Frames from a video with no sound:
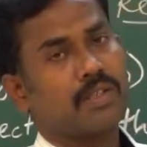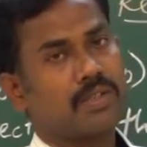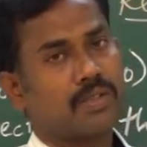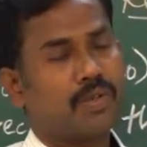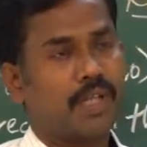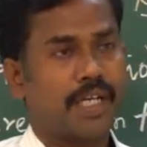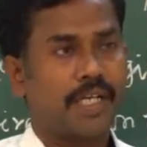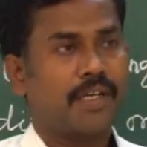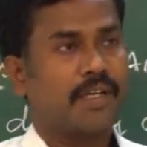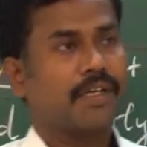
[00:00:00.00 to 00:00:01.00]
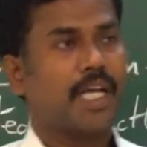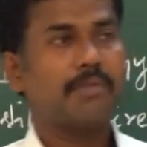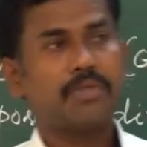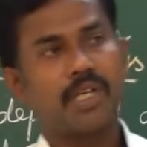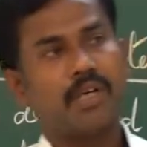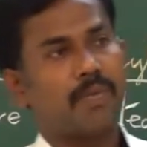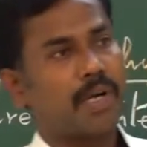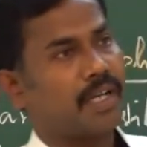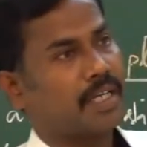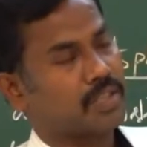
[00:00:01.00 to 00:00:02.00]
So the types of
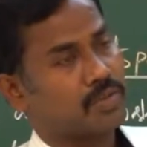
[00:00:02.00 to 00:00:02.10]
pollination,